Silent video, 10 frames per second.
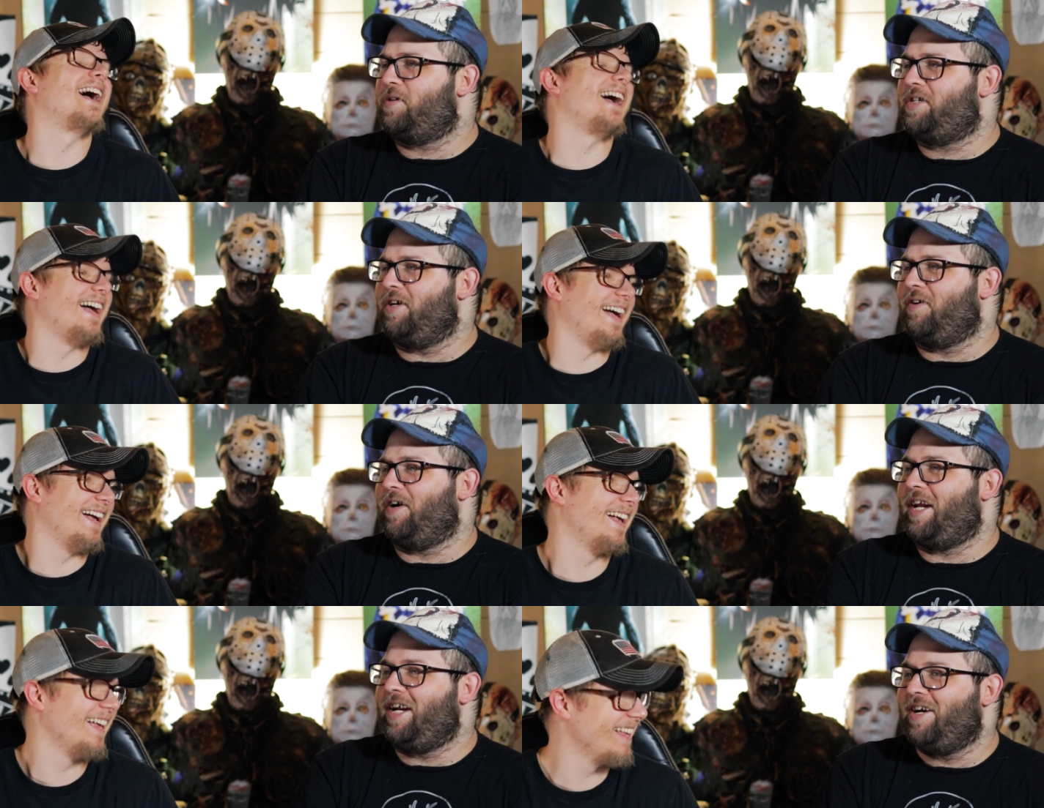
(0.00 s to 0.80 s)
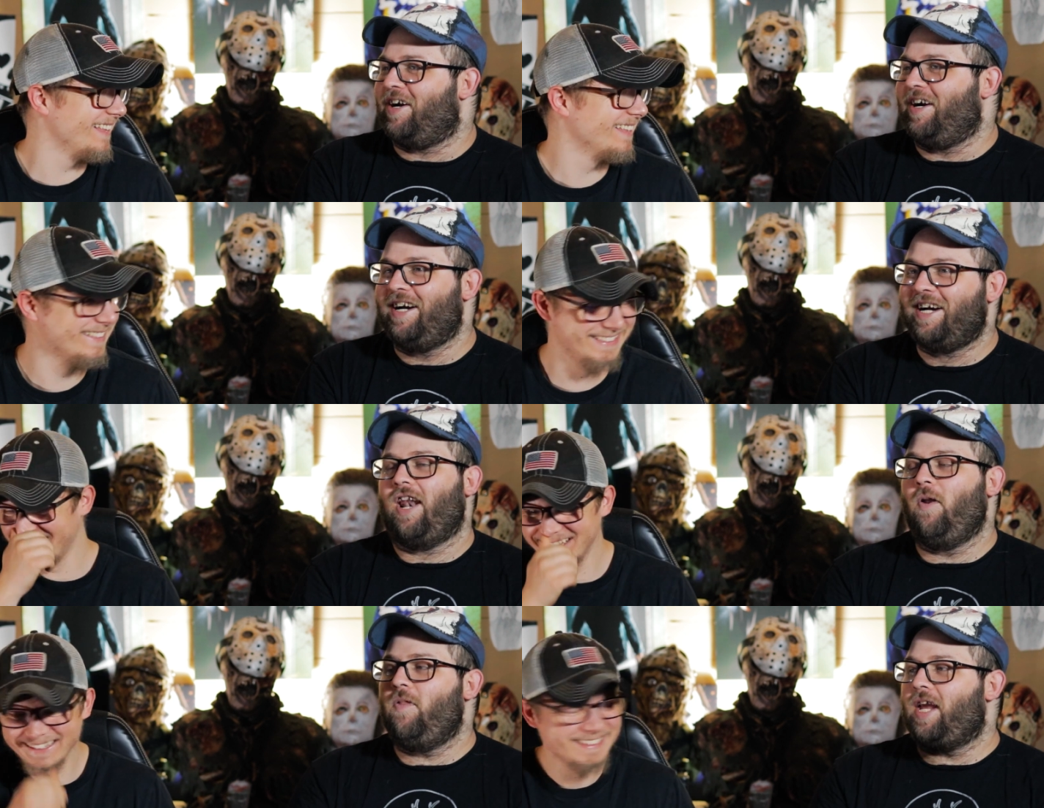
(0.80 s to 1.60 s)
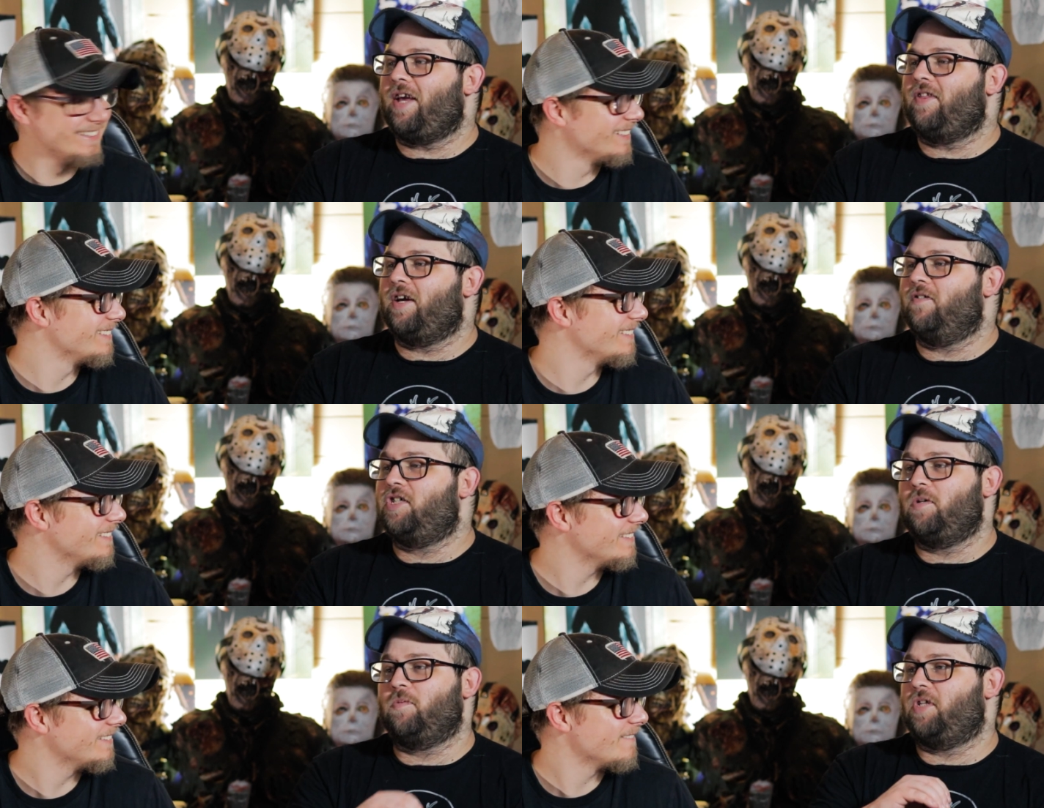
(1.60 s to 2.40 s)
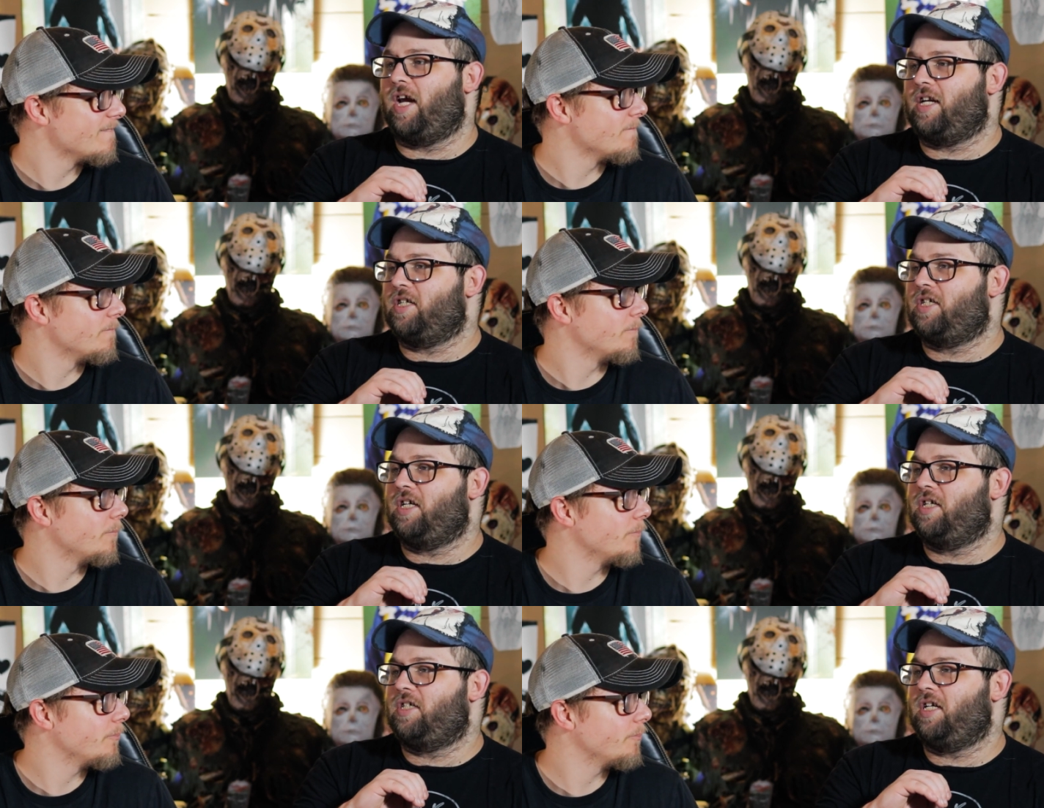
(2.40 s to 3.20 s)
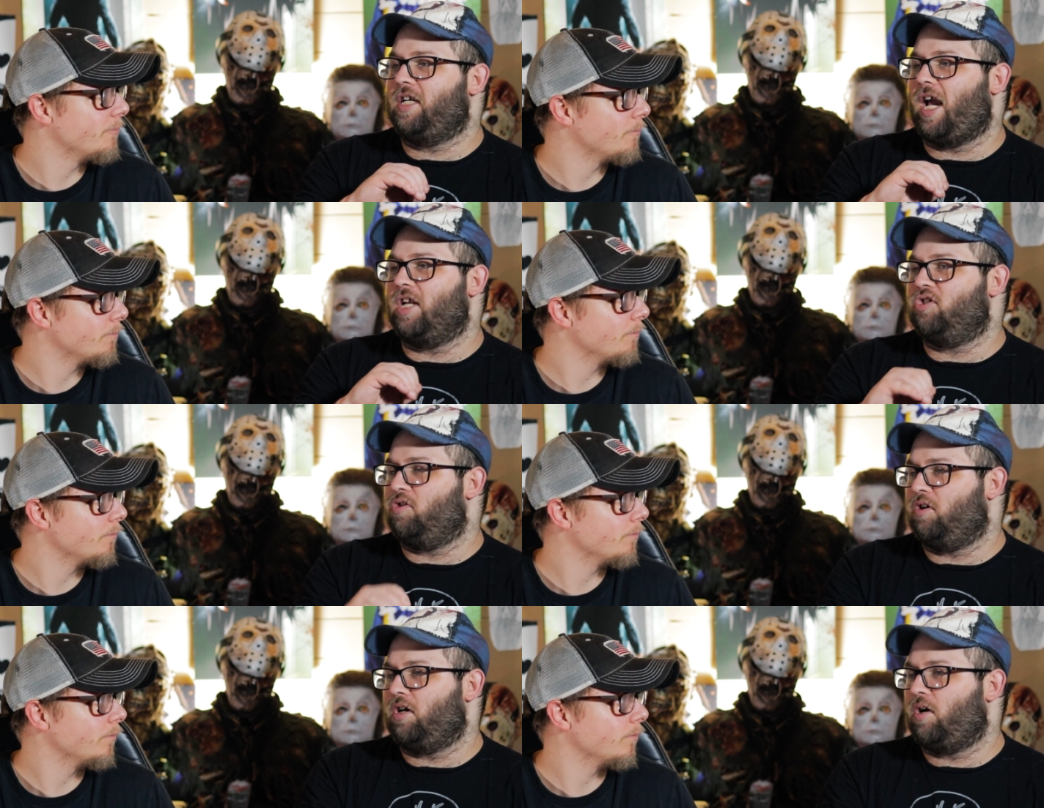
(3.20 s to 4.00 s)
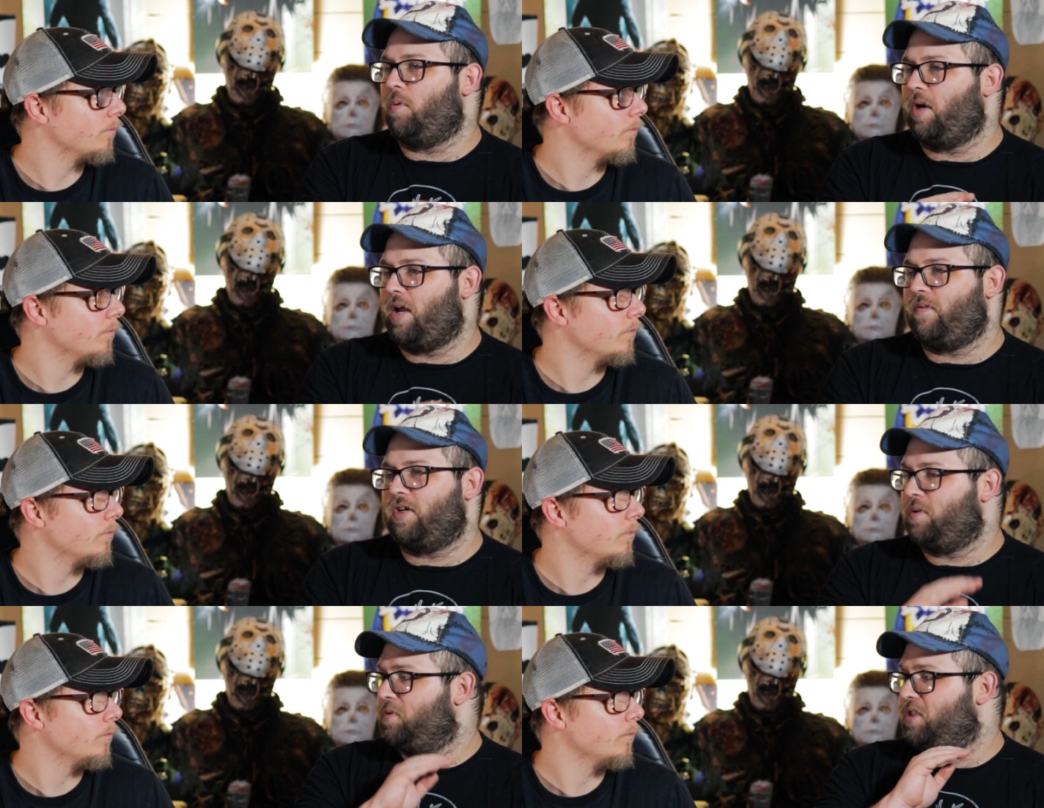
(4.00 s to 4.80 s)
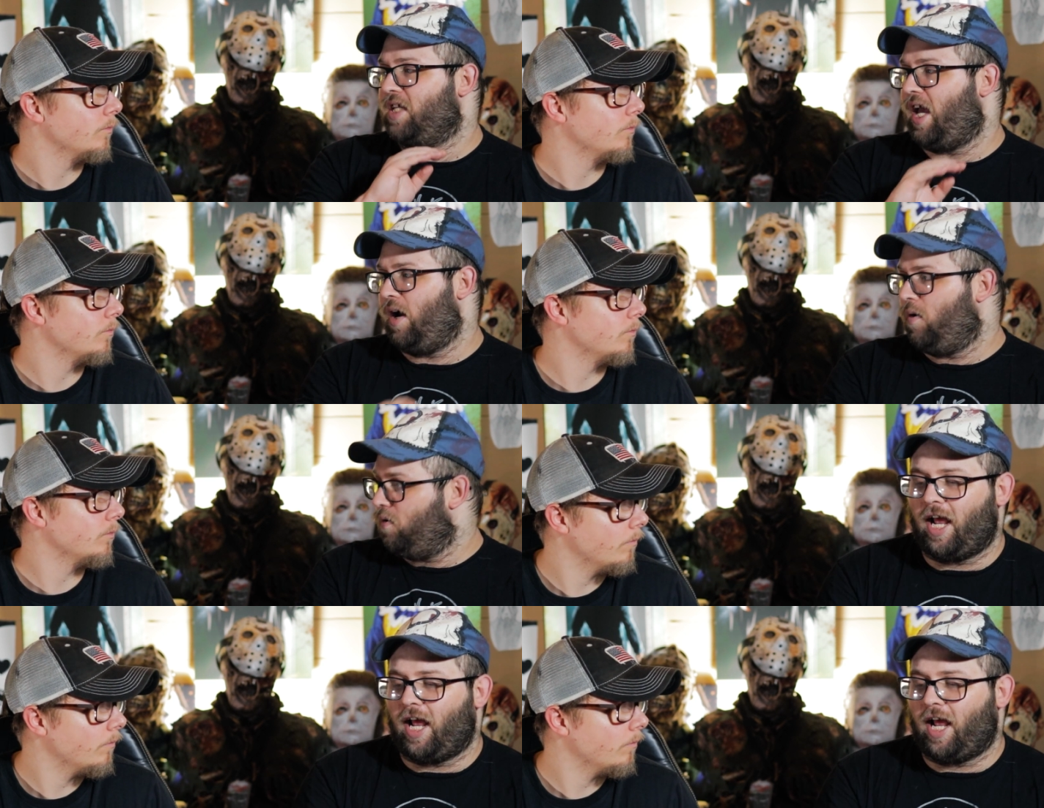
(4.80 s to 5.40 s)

Speaker 1: you still hear. Only thing I can think of is she was like, she she got drunk or whatever, and she was just out.